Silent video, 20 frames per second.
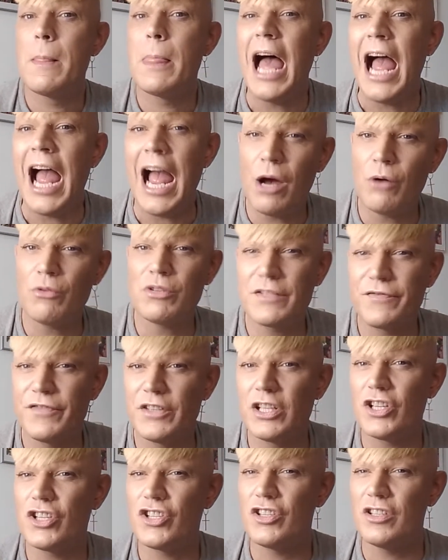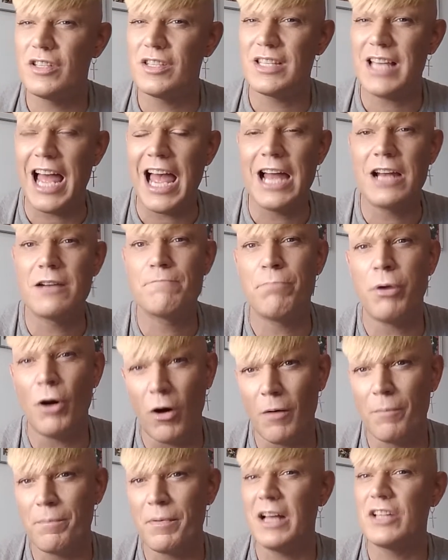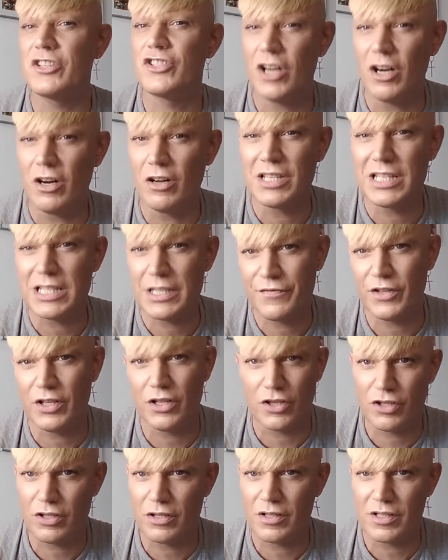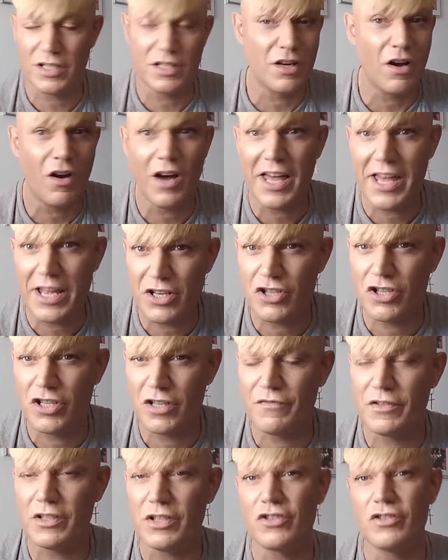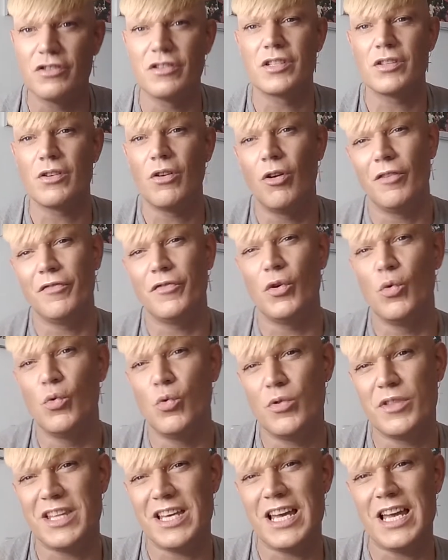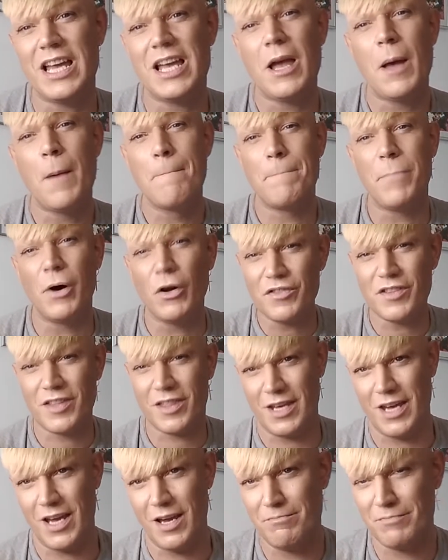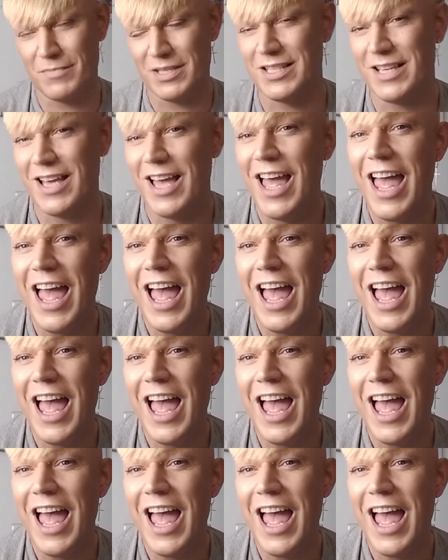house versions and pop dance versions and high energy versions of all the Bond themes.